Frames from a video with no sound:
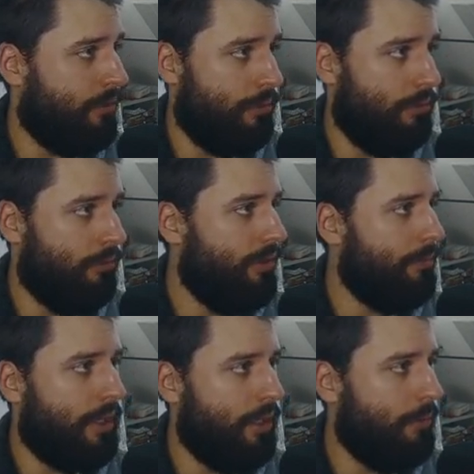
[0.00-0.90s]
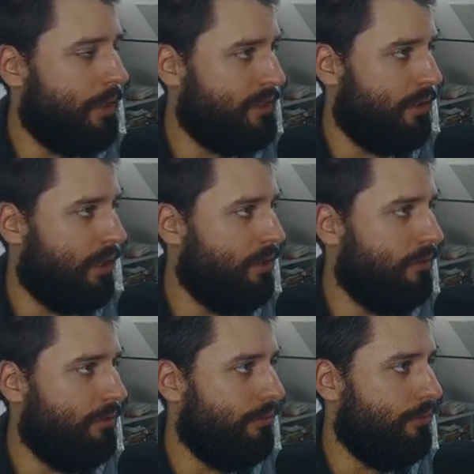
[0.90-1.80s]
So Vim and Emacs are kind
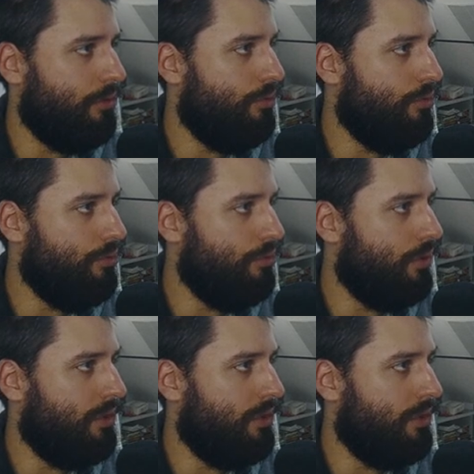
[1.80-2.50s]
of the two uh,